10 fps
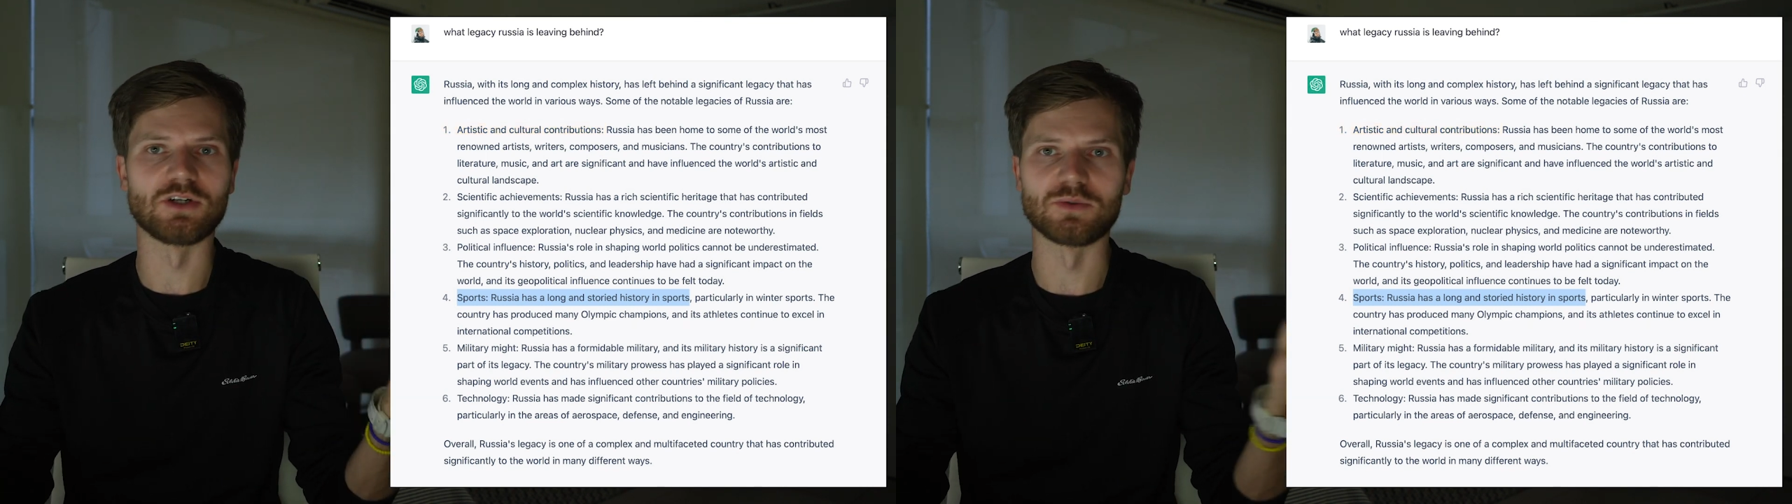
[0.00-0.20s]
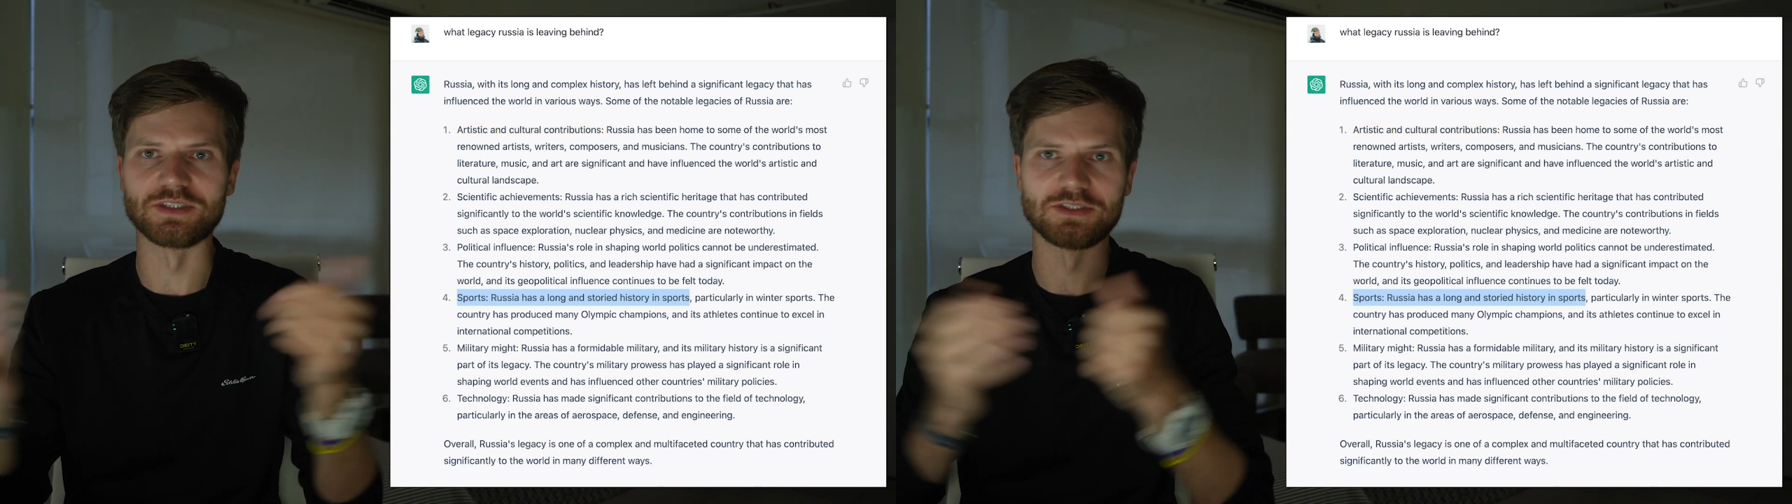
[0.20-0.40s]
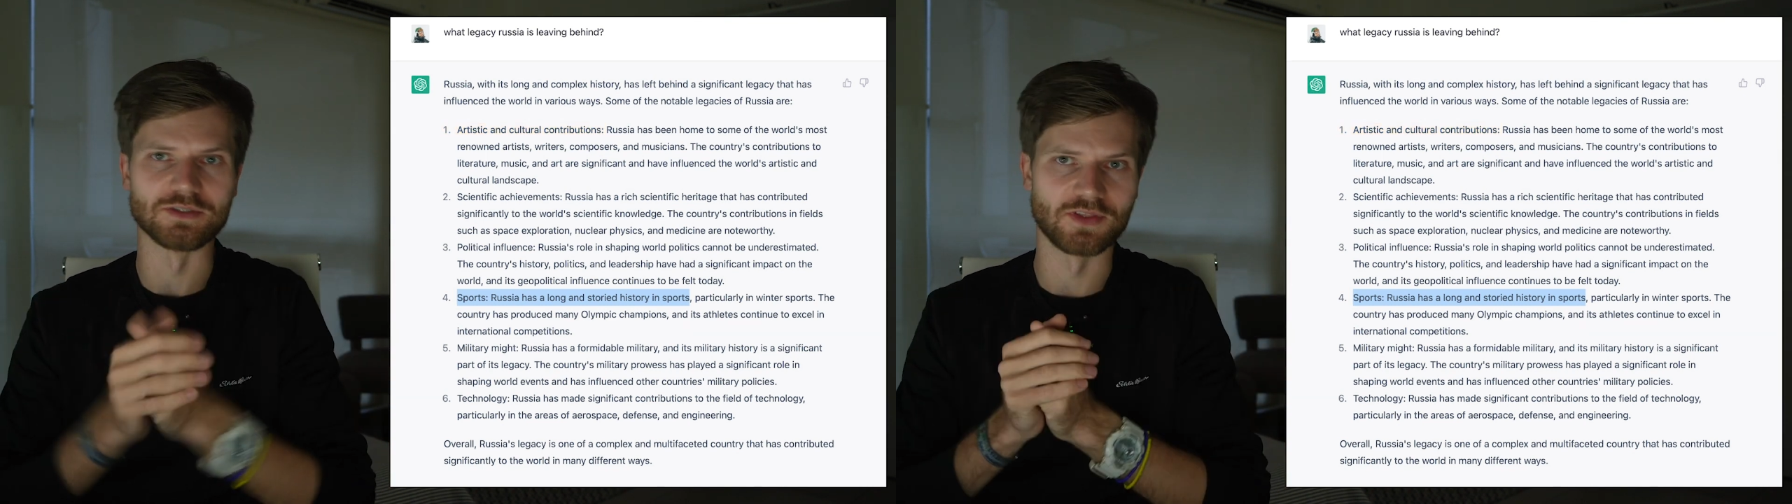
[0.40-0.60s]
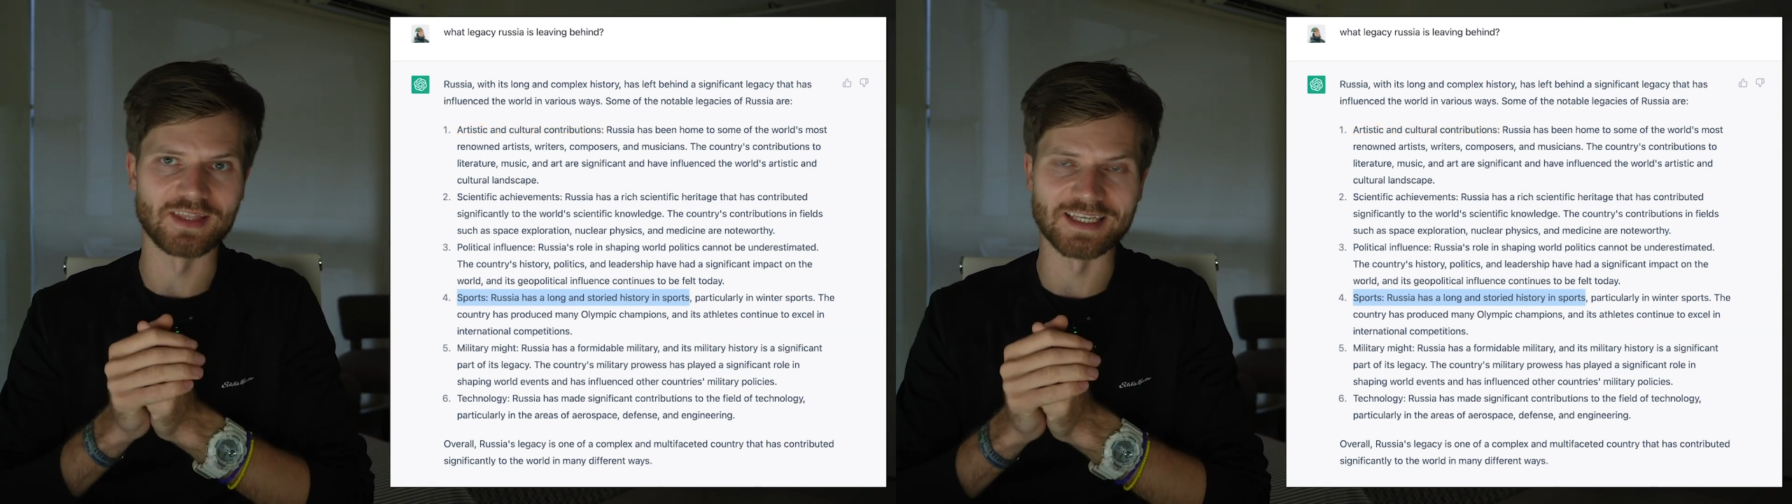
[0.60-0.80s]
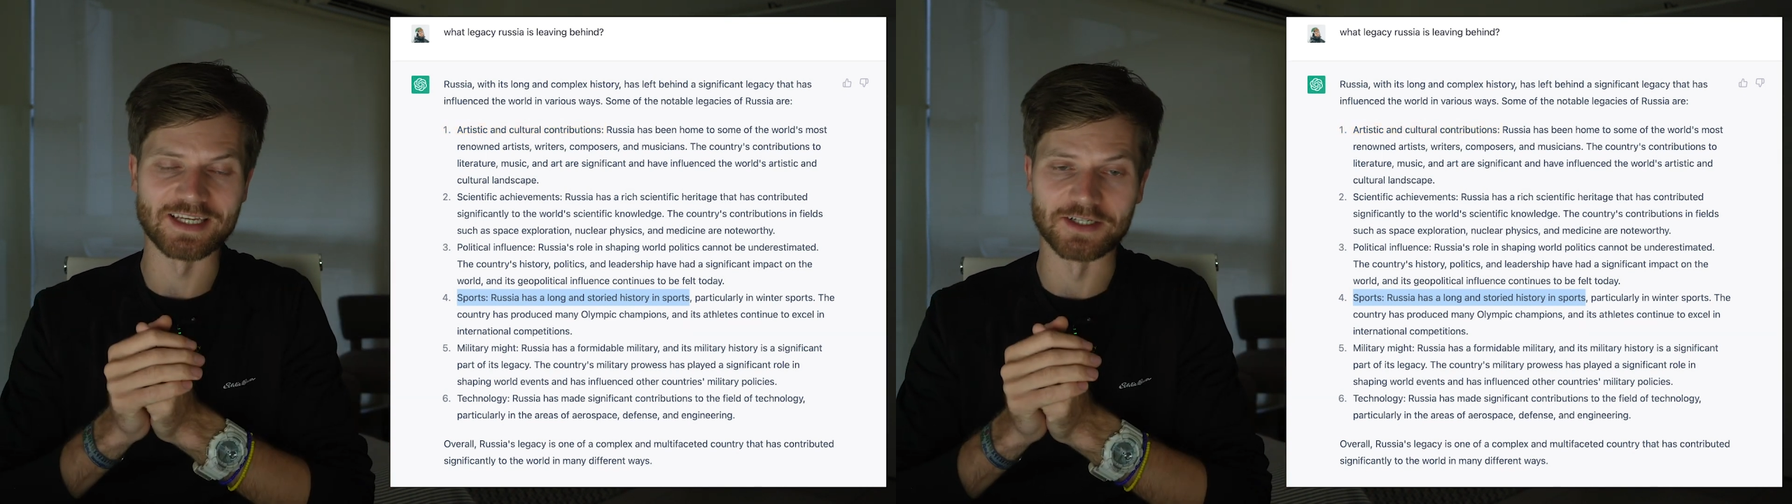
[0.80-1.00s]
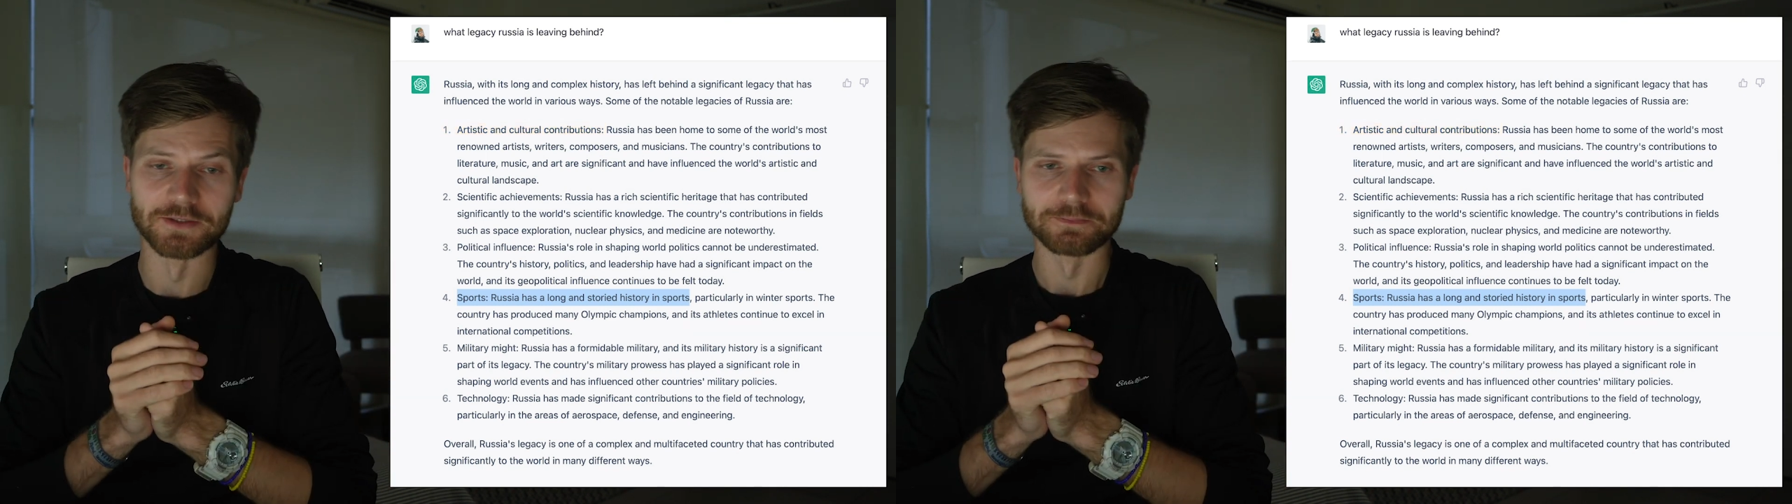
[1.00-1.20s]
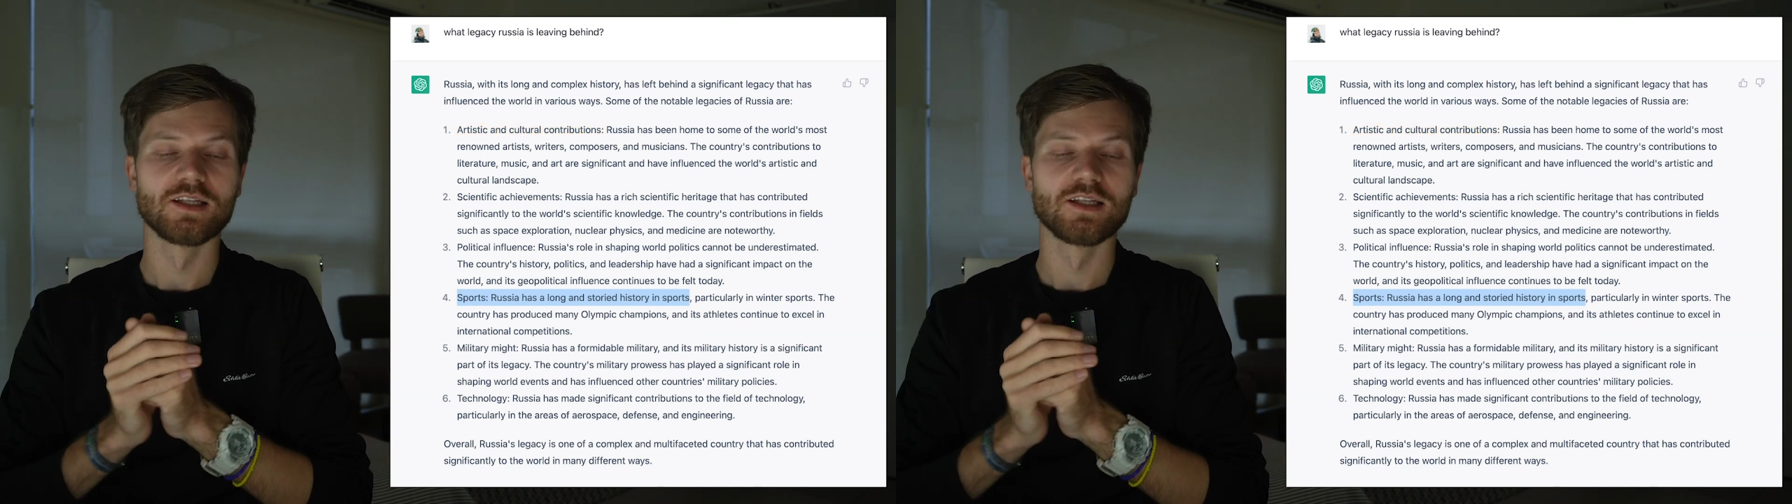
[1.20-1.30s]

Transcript: know what to think here.